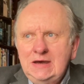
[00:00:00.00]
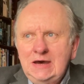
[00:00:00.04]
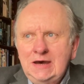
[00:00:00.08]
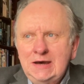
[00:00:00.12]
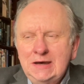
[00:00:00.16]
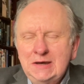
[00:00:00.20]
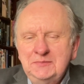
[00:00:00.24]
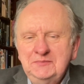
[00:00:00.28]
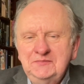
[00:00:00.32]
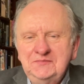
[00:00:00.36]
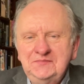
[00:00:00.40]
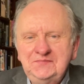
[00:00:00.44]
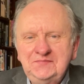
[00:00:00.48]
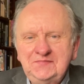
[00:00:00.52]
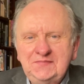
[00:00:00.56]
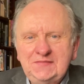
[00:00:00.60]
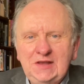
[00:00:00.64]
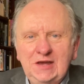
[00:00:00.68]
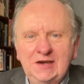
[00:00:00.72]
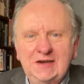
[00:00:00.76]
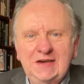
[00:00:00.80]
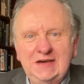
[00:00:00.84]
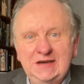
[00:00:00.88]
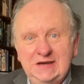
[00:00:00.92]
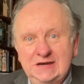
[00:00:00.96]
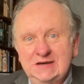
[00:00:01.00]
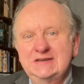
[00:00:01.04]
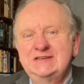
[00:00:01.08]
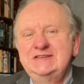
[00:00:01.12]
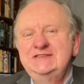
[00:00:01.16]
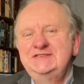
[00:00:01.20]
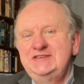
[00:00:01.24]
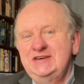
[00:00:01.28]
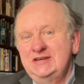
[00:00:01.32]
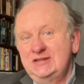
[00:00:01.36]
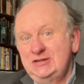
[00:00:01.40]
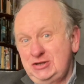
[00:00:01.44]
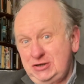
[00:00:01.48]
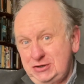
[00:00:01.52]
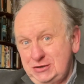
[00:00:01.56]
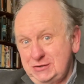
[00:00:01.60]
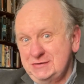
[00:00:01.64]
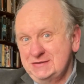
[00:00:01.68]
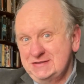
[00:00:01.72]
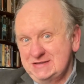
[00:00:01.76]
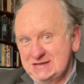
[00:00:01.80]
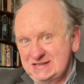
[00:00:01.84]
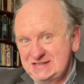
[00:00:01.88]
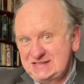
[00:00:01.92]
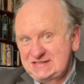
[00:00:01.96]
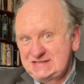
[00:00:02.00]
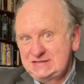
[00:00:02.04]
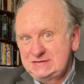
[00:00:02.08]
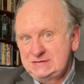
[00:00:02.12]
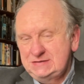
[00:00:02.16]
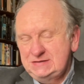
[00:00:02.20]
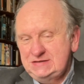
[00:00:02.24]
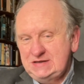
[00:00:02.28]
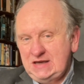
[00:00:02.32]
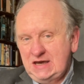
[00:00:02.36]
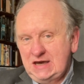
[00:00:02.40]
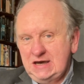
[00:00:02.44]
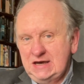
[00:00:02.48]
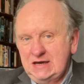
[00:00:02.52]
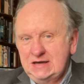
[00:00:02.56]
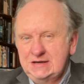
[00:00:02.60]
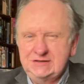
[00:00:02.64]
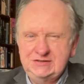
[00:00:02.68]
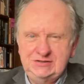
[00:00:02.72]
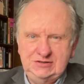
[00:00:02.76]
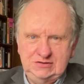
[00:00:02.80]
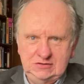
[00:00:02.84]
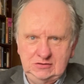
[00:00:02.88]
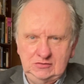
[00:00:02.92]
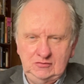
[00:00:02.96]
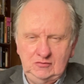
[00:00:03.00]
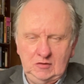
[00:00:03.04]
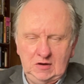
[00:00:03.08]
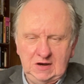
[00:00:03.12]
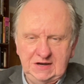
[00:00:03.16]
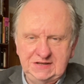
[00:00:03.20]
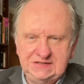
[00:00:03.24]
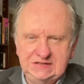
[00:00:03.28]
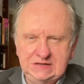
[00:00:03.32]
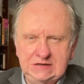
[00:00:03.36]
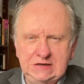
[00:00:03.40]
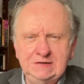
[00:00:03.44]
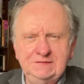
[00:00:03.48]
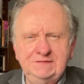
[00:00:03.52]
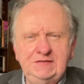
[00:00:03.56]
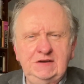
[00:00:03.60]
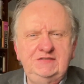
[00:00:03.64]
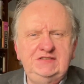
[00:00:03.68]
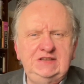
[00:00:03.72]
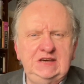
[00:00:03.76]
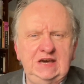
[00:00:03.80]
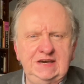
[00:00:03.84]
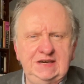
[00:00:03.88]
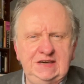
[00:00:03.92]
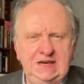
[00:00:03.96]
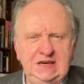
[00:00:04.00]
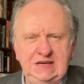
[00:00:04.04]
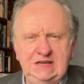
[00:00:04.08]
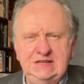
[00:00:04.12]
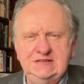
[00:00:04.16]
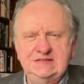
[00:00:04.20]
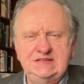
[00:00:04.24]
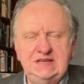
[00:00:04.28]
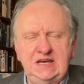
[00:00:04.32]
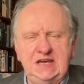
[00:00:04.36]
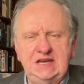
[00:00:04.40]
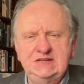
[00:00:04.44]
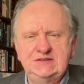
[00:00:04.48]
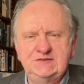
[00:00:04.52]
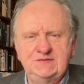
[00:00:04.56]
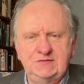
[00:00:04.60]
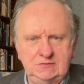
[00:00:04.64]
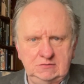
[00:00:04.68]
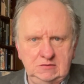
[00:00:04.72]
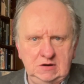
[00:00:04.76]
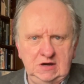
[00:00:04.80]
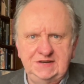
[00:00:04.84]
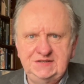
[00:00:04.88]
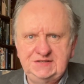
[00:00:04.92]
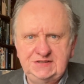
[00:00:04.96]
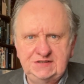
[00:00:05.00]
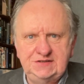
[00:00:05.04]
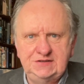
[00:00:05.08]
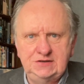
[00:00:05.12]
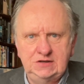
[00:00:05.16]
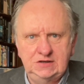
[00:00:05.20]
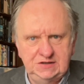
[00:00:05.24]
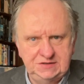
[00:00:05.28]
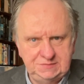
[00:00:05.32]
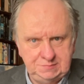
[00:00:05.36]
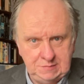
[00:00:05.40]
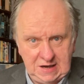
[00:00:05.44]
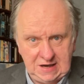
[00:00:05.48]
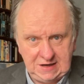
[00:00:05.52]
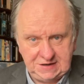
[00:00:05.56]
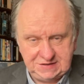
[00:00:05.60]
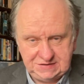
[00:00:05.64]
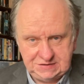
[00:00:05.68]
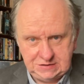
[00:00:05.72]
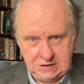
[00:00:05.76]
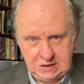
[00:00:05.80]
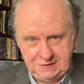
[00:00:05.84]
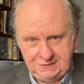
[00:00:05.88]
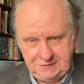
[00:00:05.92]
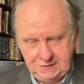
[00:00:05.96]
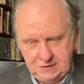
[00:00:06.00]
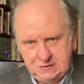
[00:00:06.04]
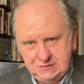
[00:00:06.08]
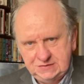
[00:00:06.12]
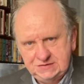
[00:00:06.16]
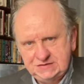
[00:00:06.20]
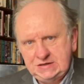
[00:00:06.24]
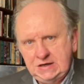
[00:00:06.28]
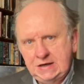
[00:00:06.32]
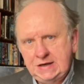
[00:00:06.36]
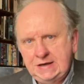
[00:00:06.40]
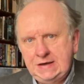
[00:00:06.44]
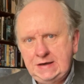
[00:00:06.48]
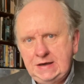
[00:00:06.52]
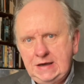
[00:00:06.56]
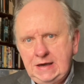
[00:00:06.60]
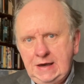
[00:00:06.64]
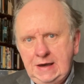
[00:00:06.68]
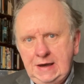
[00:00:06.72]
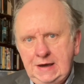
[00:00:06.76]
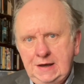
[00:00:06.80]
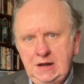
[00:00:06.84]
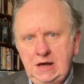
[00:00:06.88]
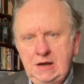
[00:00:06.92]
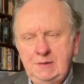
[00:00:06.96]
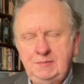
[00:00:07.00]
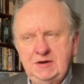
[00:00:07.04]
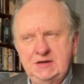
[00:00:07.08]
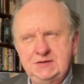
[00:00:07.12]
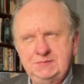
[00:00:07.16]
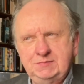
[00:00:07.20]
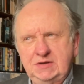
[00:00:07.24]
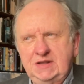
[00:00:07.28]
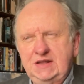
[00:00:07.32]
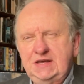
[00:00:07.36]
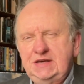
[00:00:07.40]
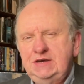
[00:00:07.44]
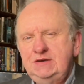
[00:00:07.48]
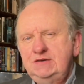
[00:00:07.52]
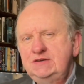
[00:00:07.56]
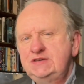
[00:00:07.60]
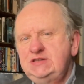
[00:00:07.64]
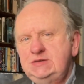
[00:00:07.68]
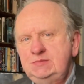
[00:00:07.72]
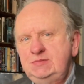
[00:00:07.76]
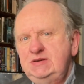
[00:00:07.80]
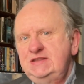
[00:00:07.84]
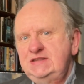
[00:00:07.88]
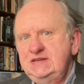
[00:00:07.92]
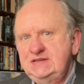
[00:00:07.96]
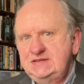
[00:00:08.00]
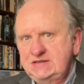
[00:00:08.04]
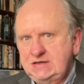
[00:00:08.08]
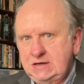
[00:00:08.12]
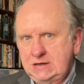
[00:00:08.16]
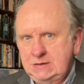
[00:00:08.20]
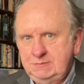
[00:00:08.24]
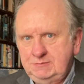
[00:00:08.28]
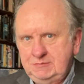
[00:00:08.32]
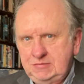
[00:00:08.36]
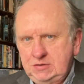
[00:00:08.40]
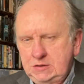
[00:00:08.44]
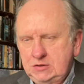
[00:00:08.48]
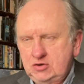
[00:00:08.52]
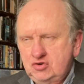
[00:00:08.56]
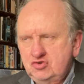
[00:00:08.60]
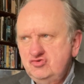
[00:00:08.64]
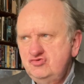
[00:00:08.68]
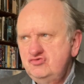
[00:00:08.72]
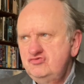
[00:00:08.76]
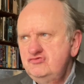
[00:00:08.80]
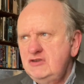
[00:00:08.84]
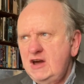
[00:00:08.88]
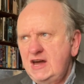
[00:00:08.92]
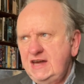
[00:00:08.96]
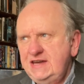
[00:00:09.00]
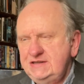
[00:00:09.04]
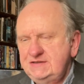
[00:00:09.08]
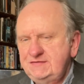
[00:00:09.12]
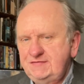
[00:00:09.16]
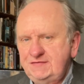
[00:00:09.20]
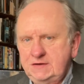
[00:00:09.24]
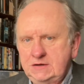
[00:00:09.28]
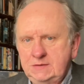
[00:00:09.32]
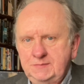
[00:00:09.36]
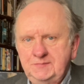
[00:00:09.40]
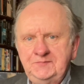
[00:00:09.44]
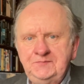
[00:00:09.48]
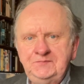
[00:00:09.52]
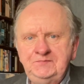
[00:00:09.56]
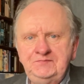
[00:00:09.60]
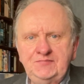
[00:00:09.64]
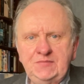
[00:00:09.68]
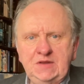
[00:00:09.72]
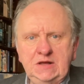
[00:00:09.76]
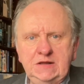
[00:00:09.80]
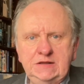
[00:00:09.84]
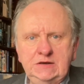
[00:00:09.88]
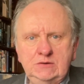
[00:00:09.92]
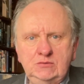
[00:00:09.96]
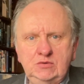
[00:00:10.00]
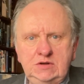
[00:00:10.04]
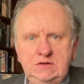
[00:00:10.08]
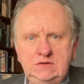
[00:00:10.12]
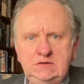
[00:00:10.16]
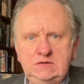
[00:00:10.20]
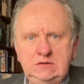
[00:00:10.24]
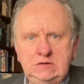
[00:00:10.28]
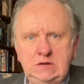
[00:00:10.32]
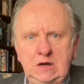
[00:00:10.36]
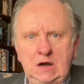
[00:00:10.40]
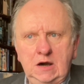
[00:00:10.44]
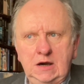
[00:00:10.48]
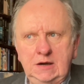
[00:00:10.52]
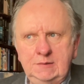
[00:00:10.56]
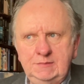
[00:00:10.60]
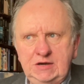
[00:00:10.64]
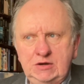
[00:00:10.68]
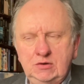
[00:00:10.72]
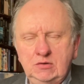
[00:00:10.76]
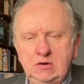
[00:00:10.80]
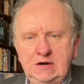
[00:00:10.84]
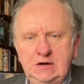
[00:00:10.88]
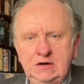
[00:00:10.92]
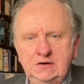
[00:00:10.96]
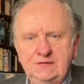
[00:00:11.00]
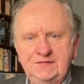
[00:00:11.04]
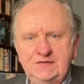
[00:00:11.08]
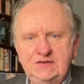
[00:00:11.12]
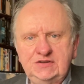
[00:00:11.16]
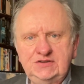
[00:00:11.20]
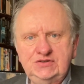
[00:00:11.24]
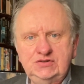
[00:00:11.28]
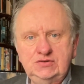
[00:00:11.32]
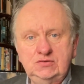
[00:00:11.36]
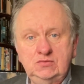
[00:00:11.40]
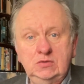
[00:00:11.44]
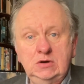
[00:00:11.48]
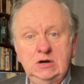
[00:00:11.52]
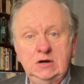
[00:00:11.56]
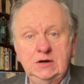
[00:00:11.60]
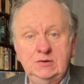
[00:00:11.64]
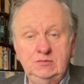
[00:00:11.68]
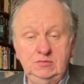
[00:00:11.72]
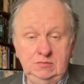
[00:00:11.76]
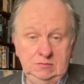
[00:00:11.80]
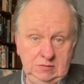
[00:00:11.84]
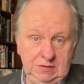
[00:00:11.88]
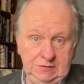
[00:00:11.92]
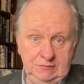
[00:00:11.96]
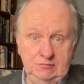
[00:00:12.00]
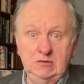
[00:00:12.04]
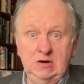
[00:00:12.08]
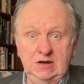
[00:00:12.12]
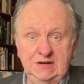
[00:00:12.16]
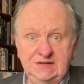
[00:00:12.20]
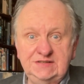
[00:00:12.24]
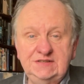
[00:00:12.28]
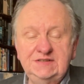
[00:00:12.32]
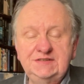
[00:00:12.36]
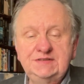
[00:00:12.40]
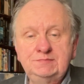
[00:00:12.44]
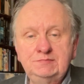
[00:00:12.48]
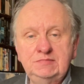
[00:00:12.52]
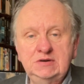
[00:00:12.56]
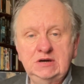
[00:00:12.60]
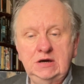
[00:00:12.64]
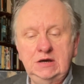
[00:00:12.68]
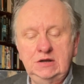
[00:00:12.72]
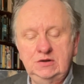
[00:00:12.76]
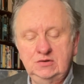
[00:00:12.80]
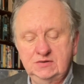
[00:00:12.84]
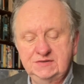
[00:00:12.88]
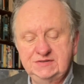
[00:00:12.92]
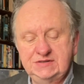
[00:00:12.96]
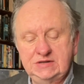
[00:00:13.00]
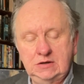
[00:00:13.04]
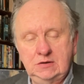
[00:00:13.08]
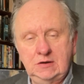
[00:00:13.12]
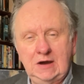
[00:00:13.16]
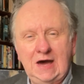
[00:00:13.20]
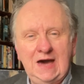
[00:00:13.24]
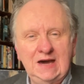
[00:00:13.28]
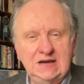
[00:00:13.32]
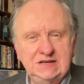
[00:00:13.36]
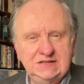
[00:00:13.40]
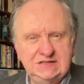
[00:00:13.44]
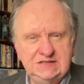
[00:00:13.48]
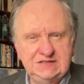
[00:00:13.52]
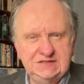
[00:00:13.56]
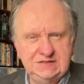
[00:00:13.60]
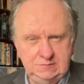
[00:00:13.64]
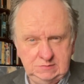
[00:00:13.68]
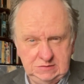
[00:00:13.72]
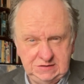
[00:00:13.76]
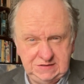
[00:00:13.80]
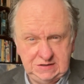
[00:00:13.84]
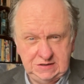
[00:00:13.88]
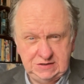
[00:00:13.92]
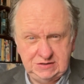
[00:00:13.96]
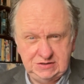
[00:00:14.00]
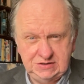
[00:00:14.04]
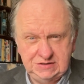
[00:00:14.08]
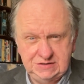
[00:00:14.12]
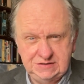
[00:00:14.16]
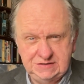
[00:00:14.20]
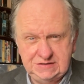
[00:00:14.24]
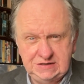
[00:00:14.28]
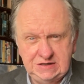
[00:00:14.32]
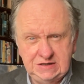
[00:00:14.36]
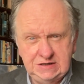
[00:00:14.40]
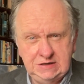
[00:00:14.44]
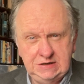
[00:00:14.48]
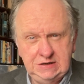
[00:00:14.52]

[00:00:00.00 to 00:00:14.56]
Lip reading: Okay, I can tell you this because you're a writer. And 58 keys, it's for writers who use Macs and iPhones and iPads. But there used to be this company, great firm, that would hire me quite often to work with writers, but also actors and musicians